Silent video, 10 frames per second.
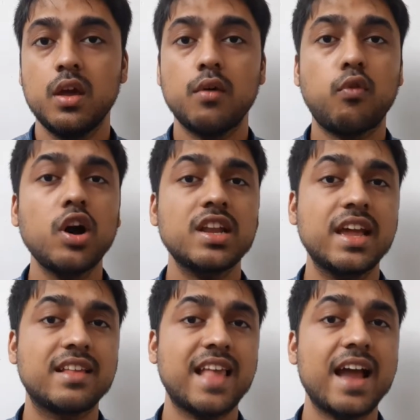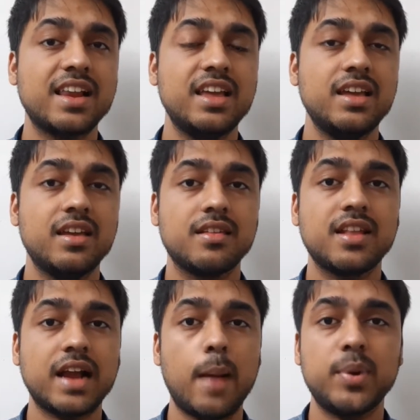What exactly is the
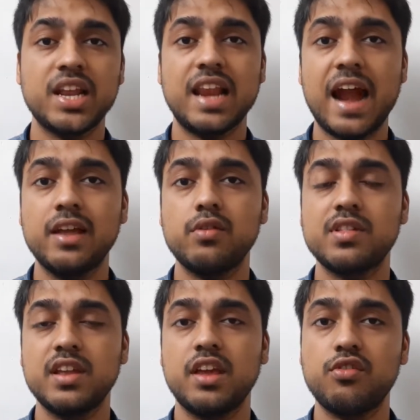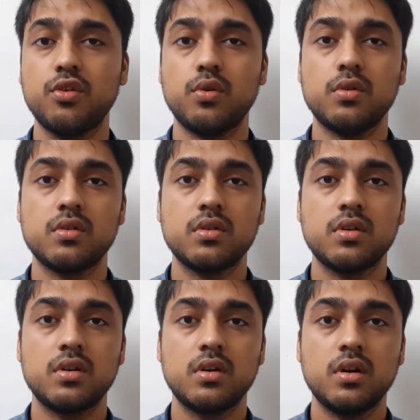capital adequacy ratio?
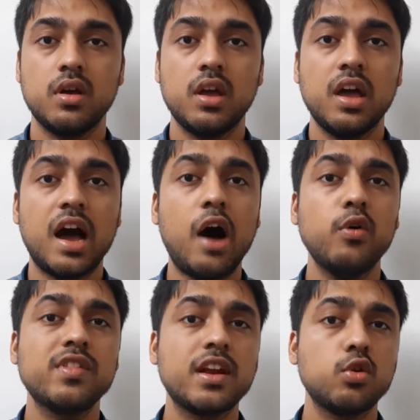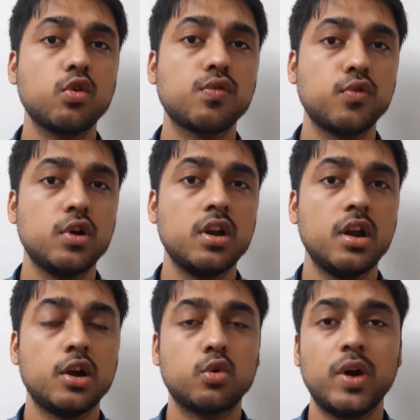How is it useful
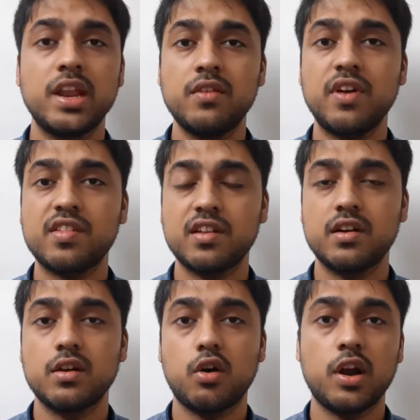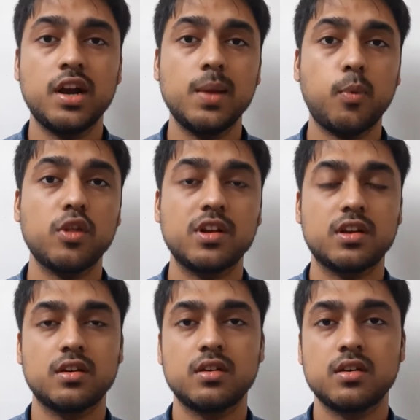to an investor or a
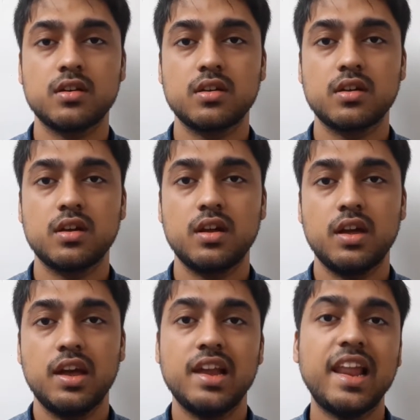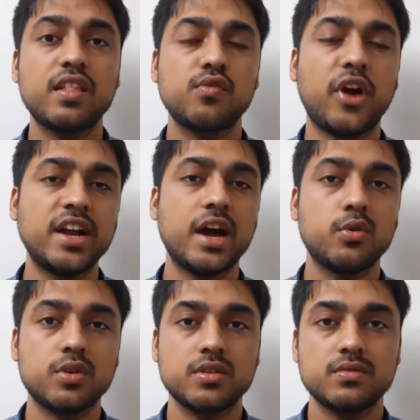depositor? Let's find out.